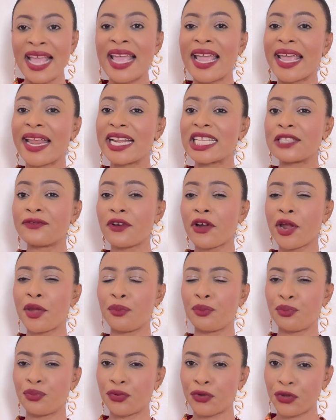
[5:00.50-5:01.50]
It is very
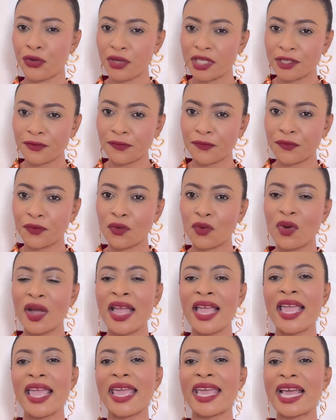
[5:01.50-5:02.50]
beautiful.
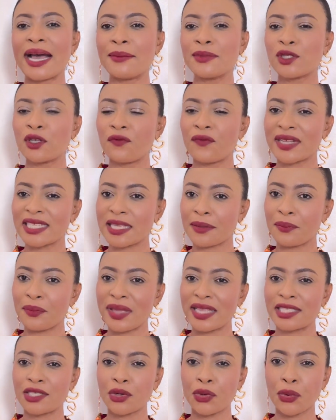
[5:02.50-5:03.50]
It comes off as a
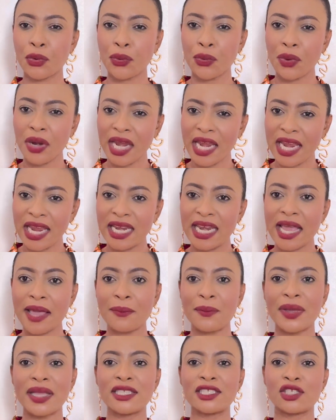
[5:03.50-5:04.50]
bit green, a
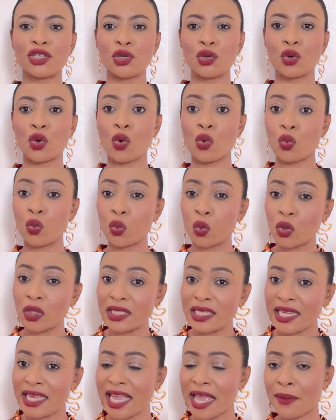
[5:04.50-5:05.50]
bit,
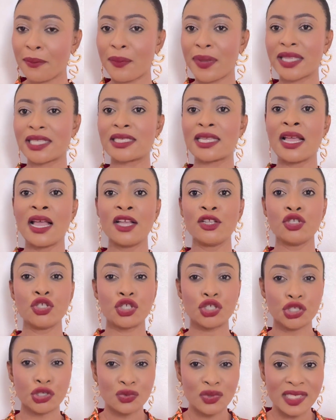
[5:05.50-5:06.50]
woody, a bit
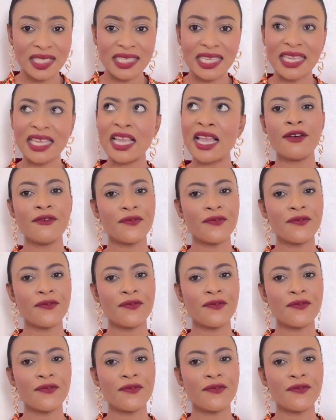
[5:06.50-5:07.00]
juicy.